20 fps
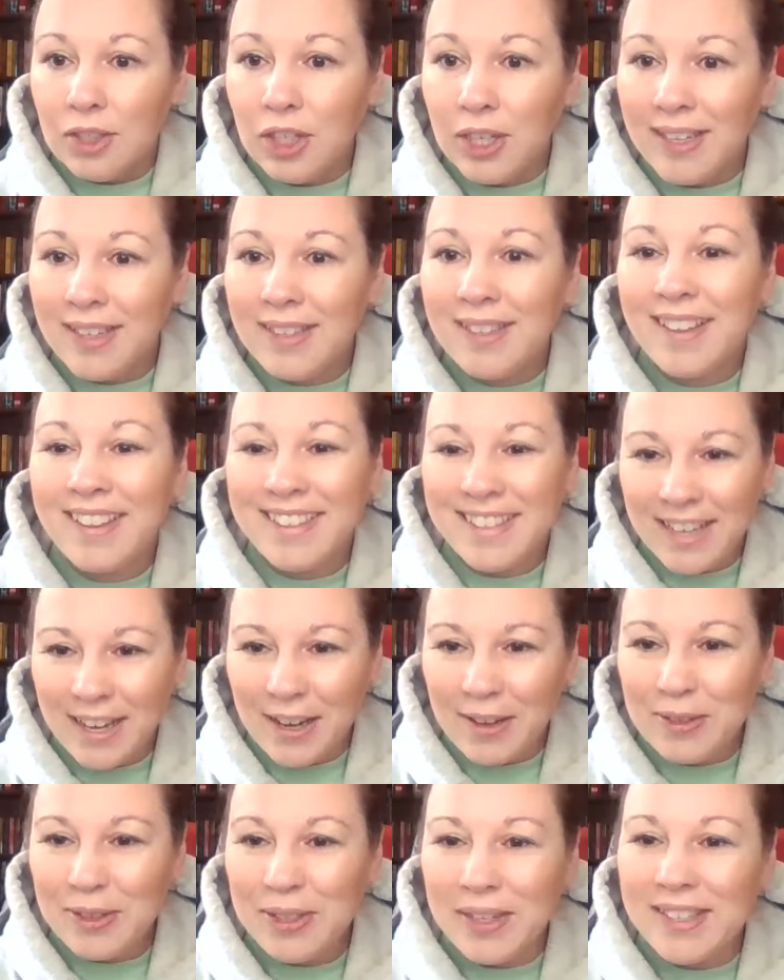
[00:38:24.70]
That
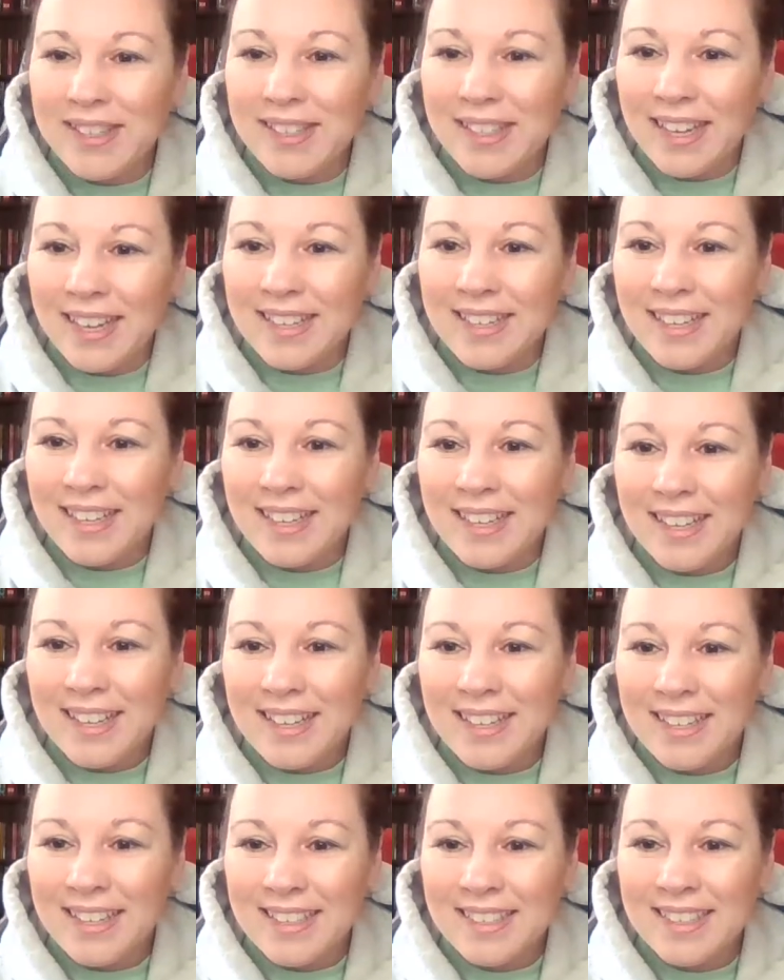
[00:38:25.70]
sounds good, Sandy.
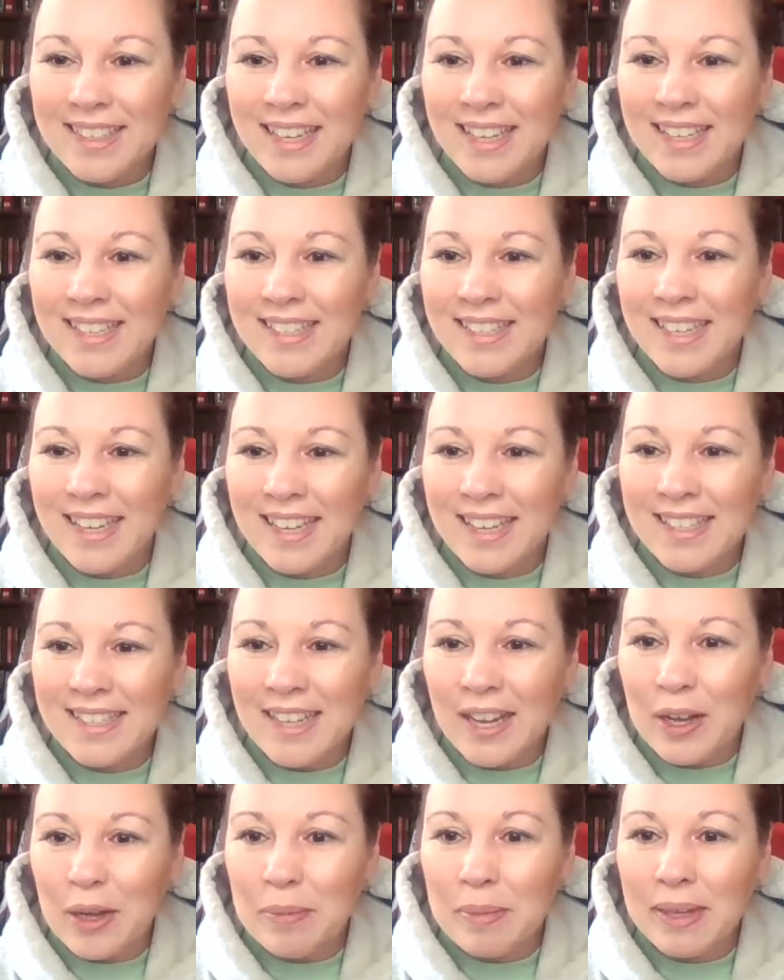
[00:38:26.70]
Gian says,
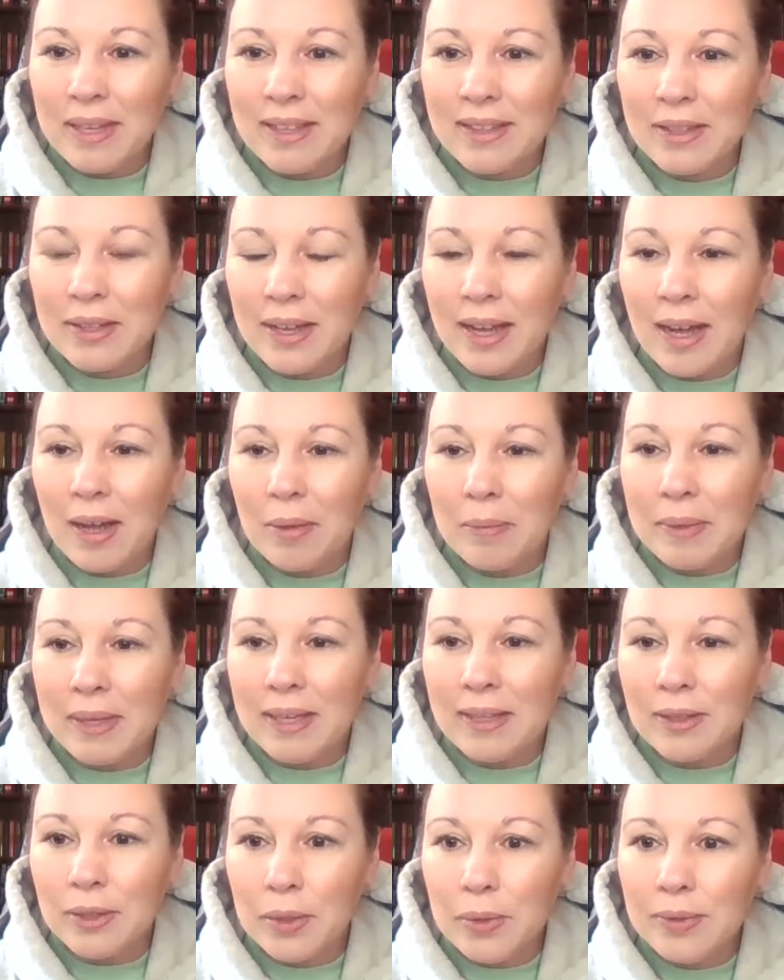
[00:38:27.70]
I'll
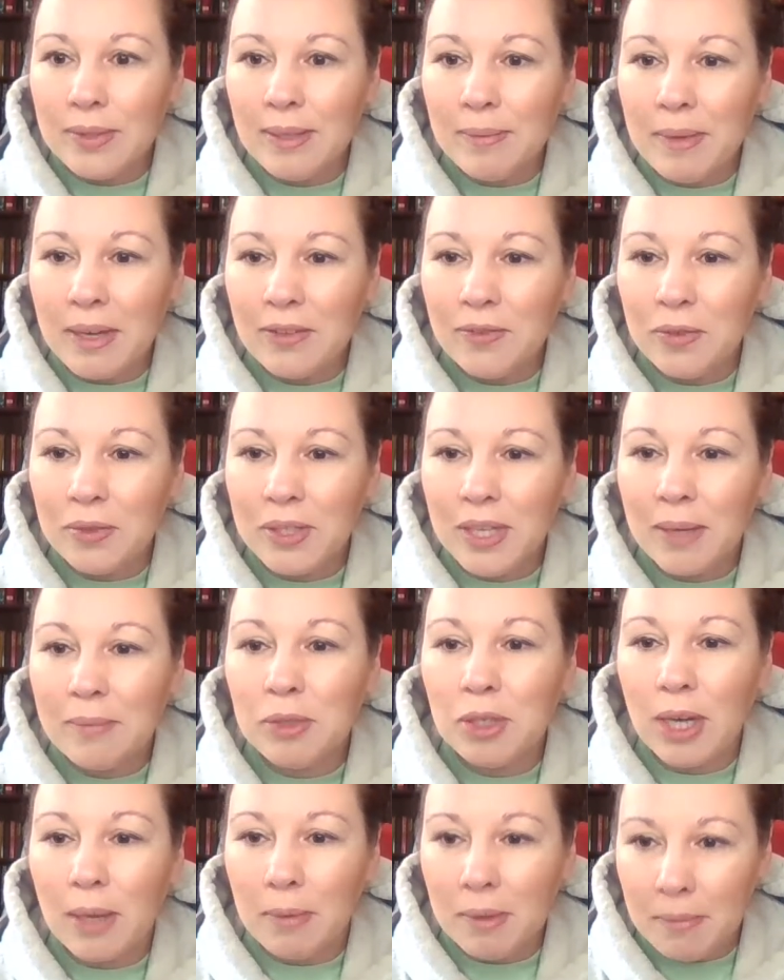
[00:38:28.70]
be losing my full-time
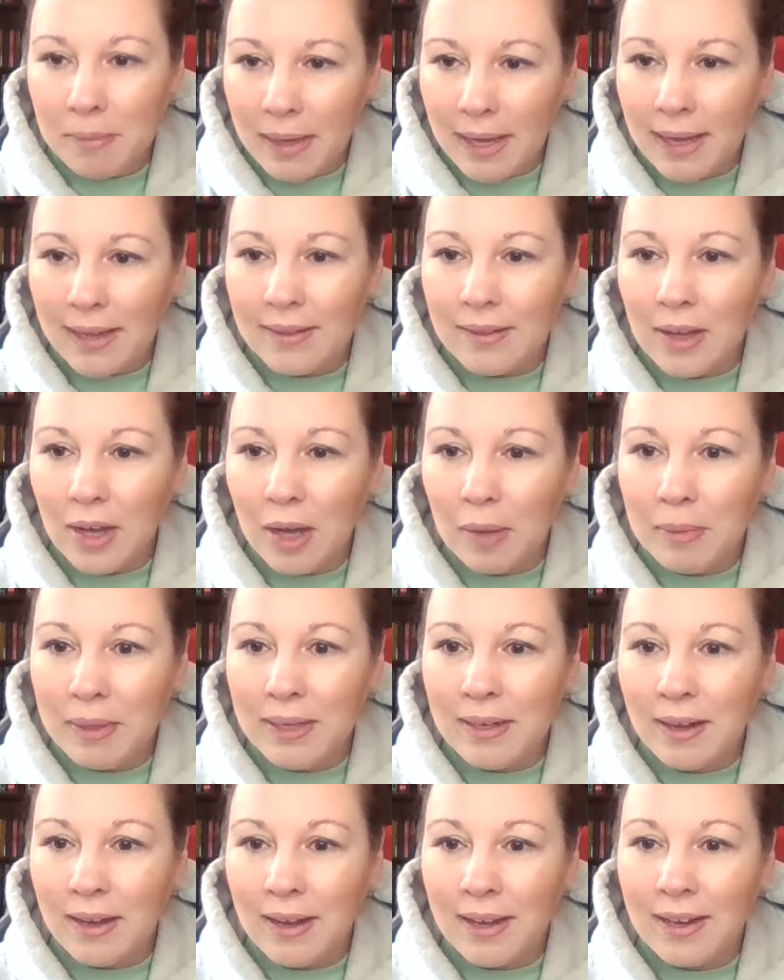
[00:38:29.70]
job in May, and the hubby
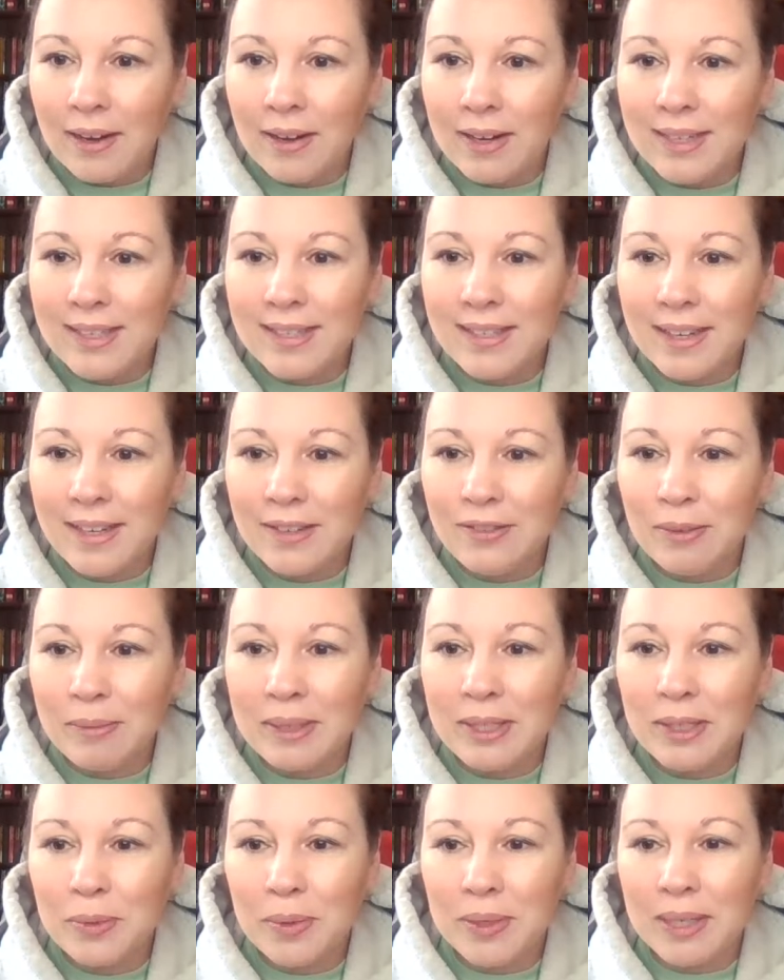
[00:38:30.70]
and I are excited for
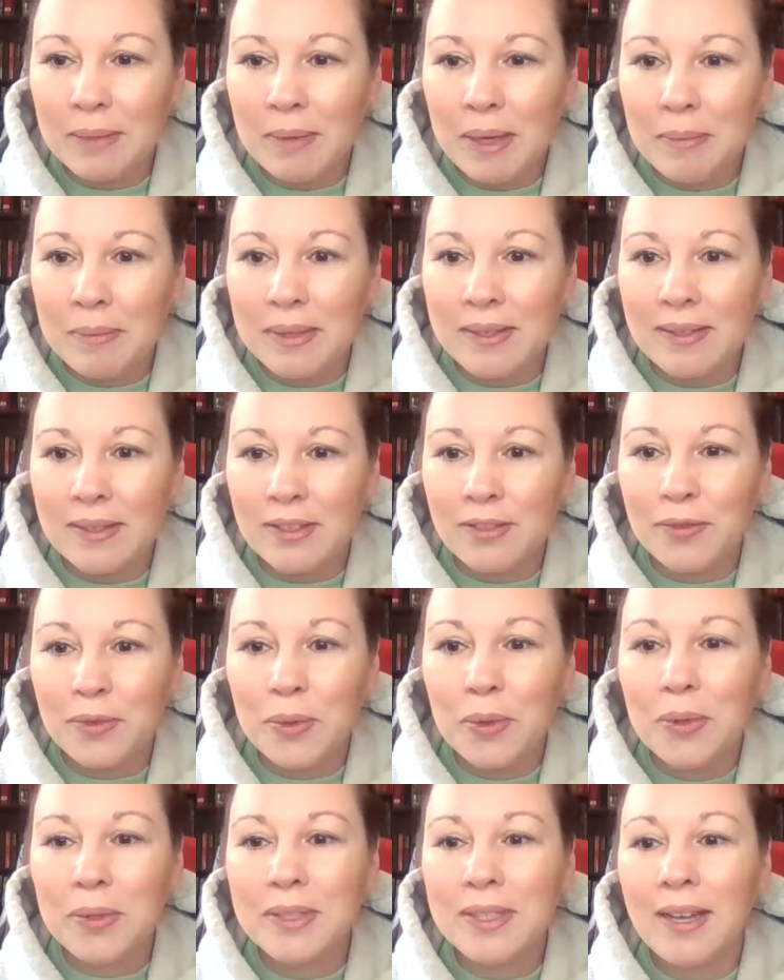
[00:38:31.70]
me to work in my business
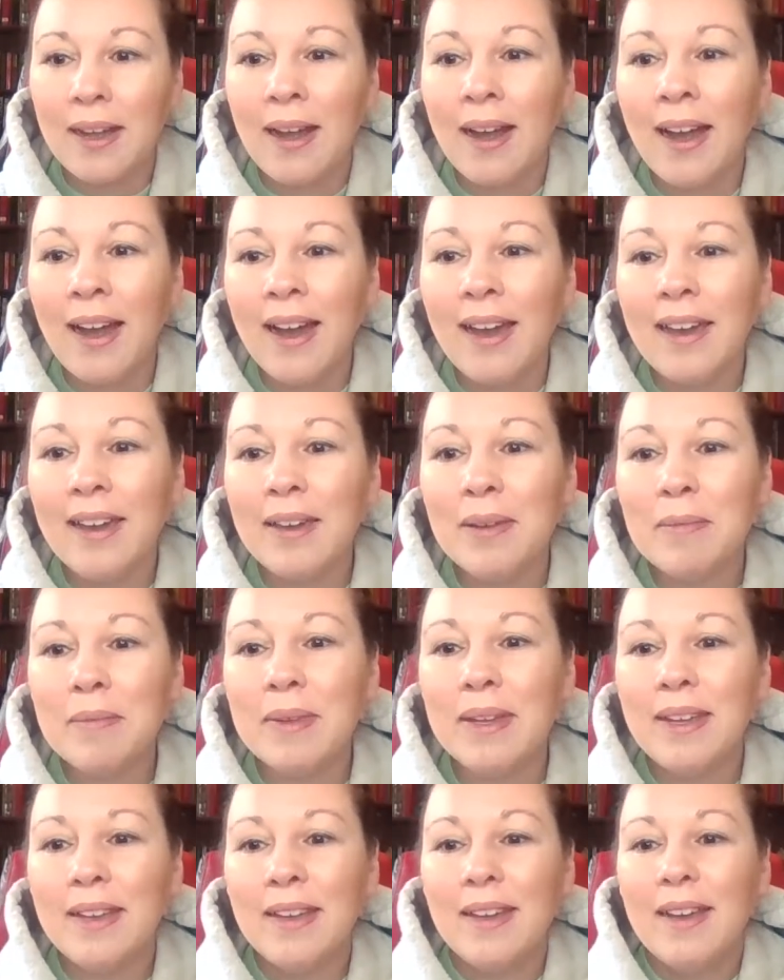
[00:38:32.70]

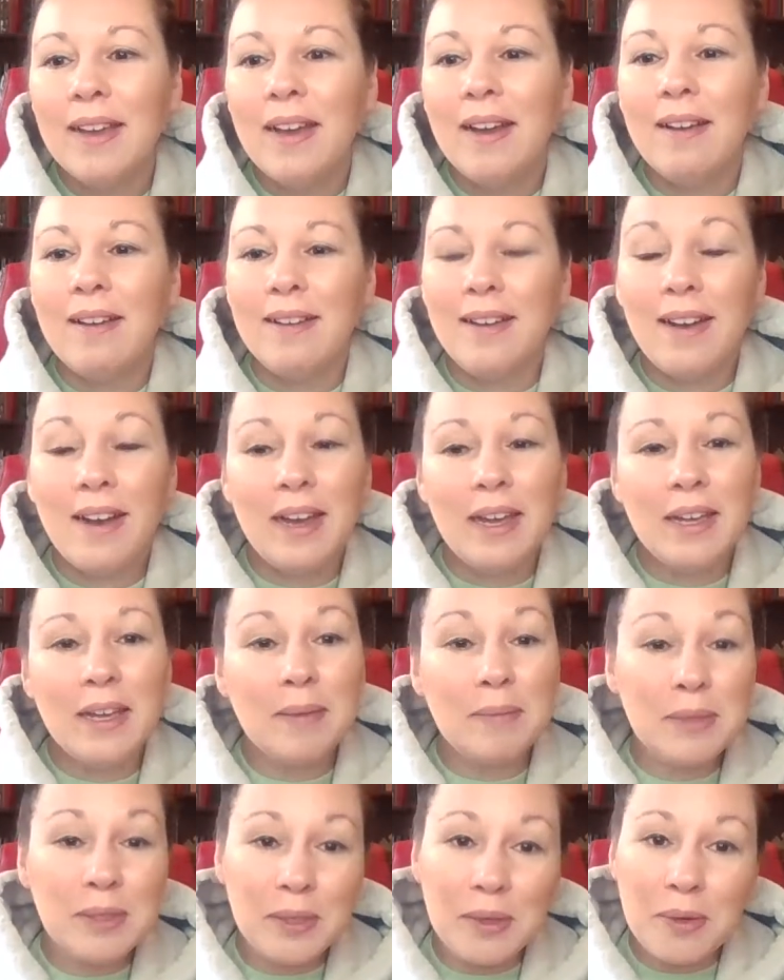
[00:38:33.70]
full-time. I
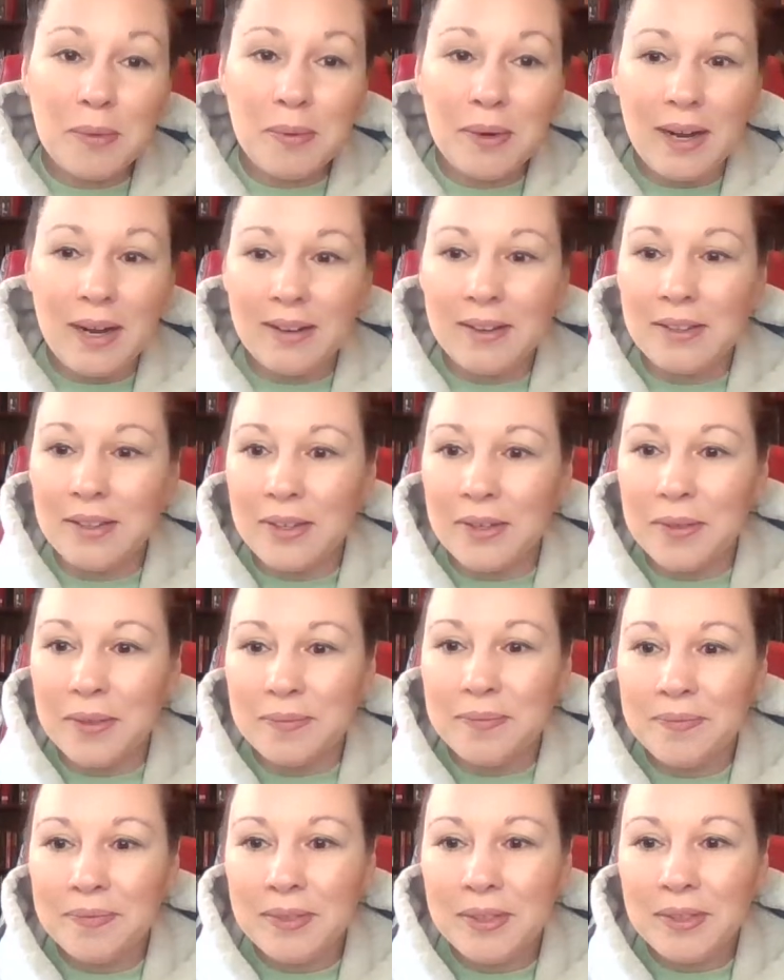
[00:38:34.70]
am so proud of
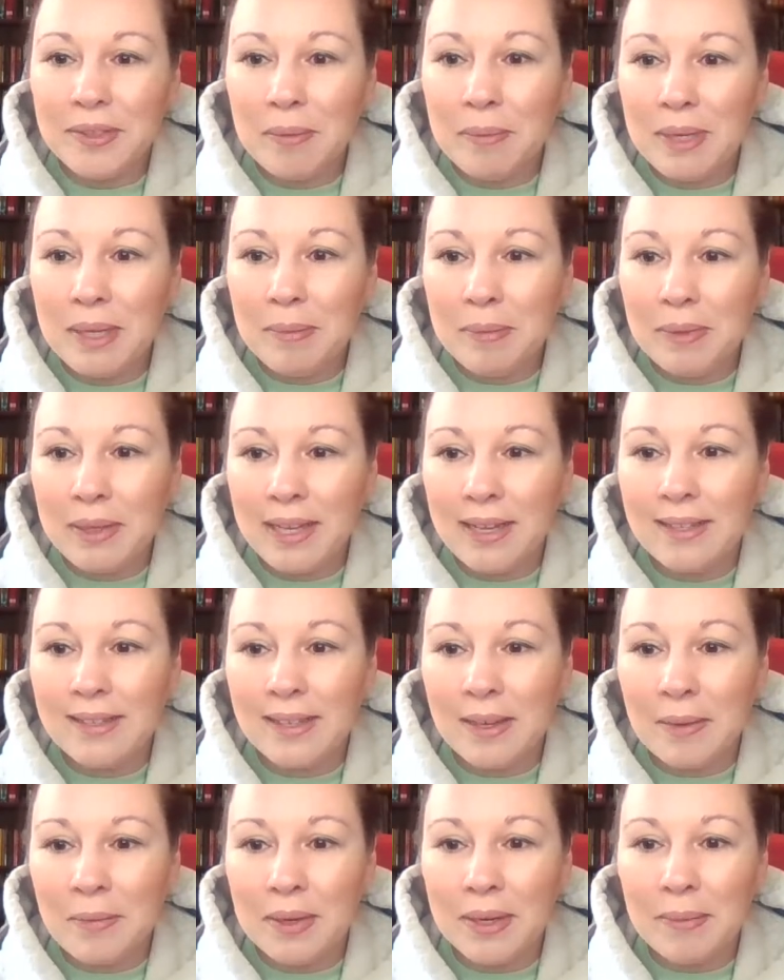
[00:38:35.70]
you. So many plans
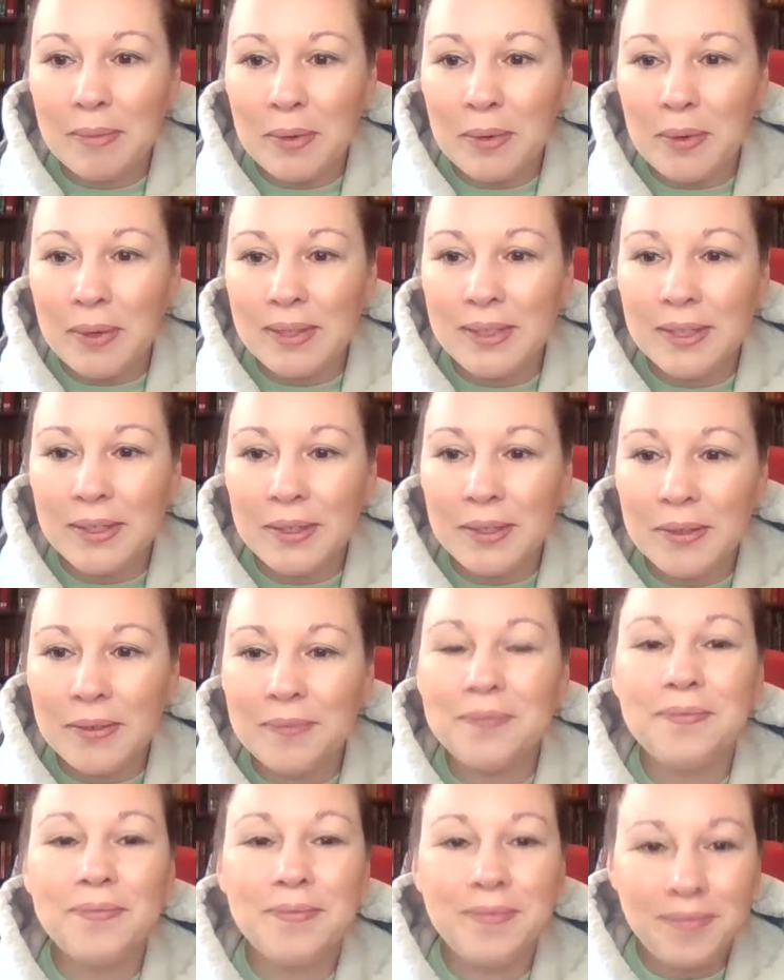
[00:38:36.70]
on what I'm going to do.
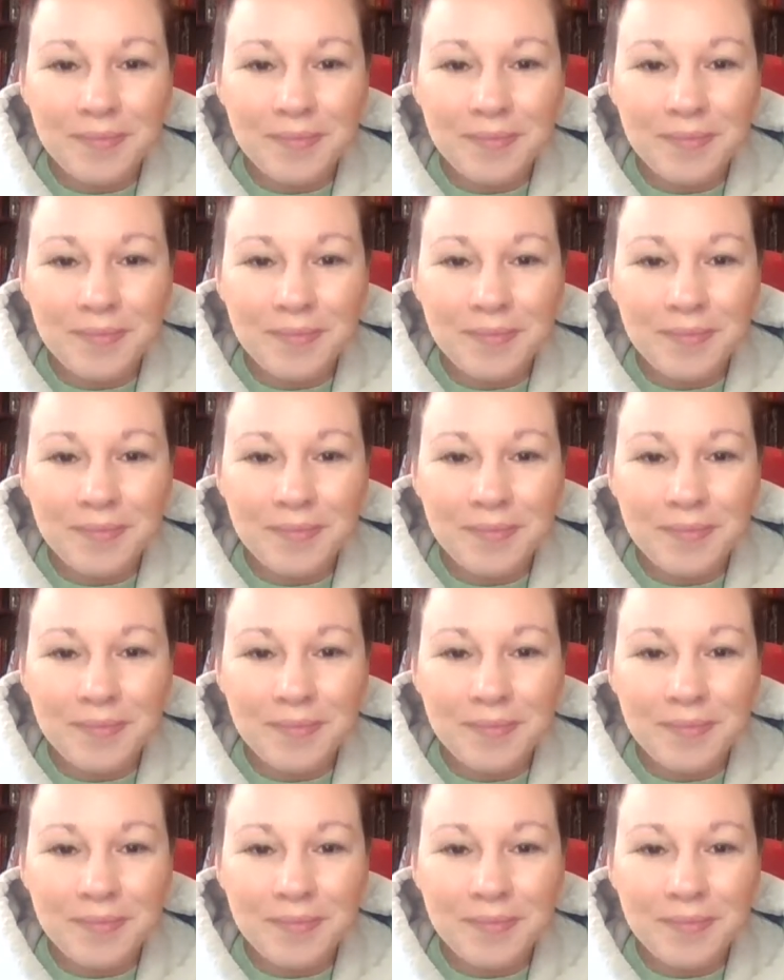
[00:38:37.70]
